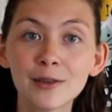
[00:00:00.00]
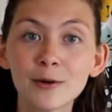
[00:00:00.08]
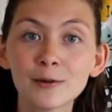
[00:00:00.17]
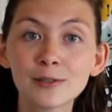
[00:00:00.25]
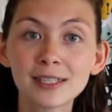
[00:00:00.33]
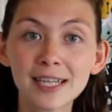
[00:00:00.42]

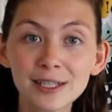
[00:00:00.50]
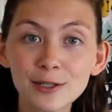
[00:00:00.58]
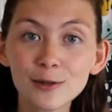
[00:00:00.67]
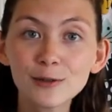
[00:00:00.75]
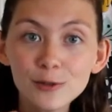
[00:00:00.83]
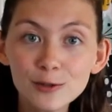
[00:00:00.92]
those
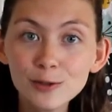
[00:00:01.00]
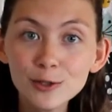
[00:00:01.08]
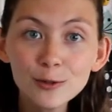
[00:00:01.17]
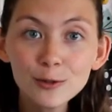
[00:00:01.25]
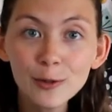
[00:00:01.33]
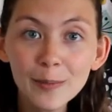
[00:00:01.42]
tentacles
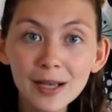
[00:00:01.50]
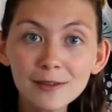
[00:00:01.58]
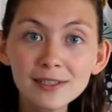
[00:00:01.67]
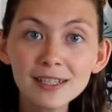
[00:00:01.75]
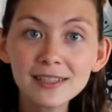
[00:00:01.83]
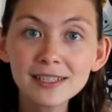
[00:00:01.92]
to their
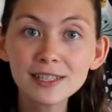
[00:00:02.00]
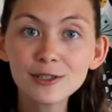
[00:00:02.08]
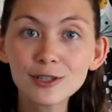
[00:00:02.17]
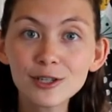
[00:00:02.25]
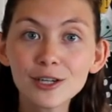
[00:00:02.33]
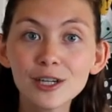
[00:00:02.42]
mouths in the
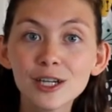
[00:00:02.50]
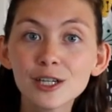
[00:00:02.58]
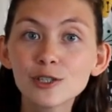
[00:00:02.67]
center,